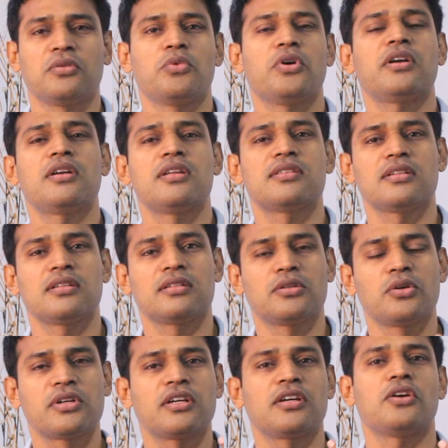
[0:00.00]
What is a
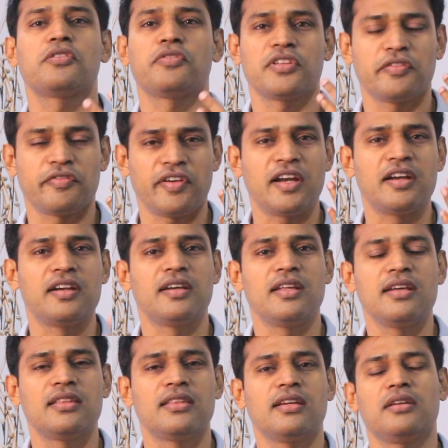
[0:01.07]
good crown for the front
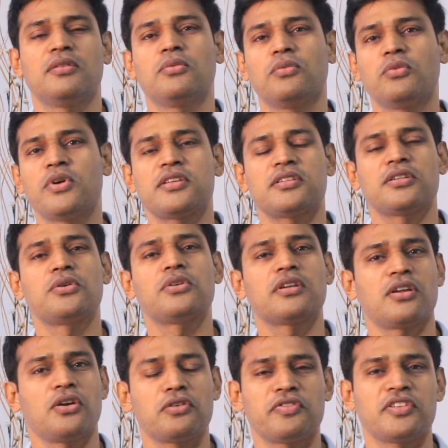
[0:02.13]
teeth and what is a good
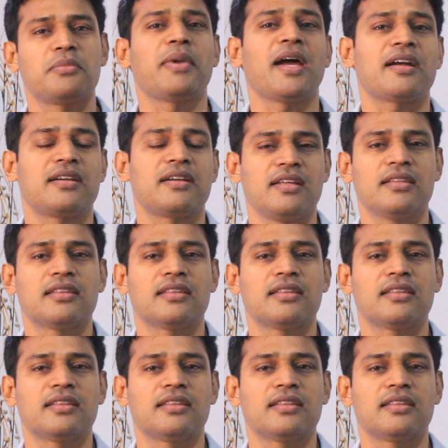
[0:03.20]
crown for the back teeth.